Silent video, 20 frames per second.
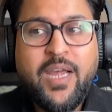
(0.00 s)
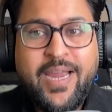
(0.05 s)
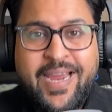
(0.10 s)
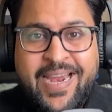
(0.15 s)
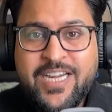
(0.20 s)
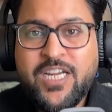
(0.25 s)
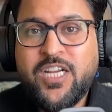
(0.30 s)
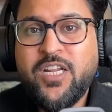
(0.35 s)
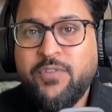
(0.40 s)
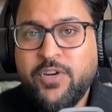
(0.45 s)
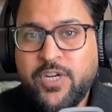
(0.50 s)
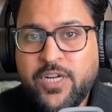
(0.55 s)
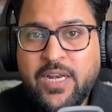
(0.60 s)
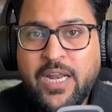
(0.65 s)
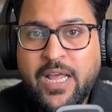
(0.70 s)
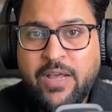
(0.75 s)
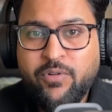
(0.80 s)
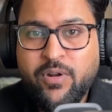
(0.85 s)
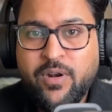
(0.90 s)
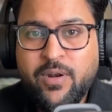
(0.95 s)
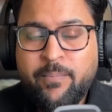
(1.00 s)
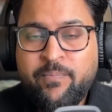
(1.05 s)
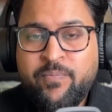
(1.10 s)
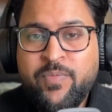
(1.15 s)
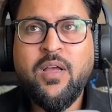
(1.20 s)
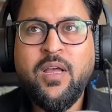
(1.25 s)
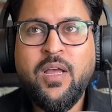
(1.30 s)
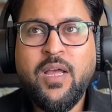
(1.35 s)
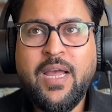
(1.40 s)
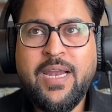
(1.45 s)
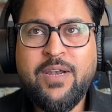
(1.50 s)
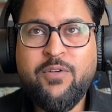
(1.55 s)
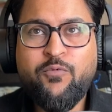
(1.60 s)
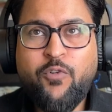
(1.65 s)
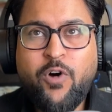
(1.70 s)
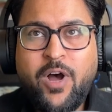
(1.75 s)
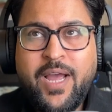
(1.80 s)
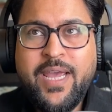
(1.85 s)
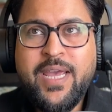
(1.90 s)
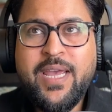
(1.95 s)
activity level. And
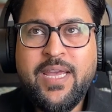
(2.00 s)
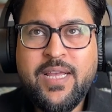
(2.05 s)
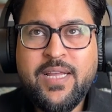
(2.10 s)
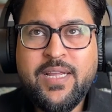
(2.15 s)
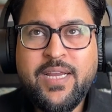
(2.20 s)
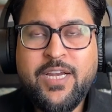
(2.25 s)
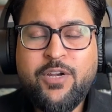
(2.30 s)
why